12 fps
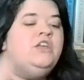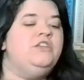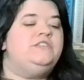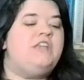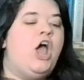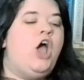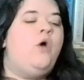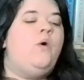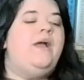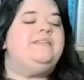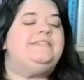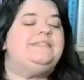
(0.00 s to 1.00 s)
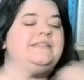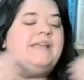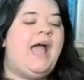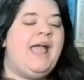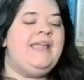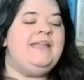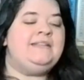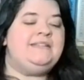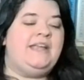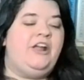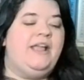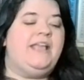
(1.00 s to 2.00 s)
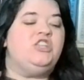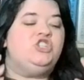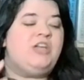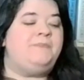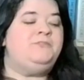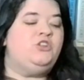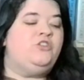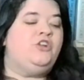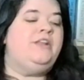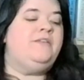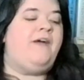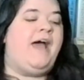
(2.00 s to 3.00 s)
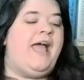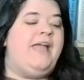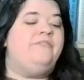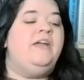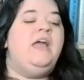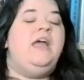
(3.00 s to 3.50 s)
So Skye and Derek in chapter 35,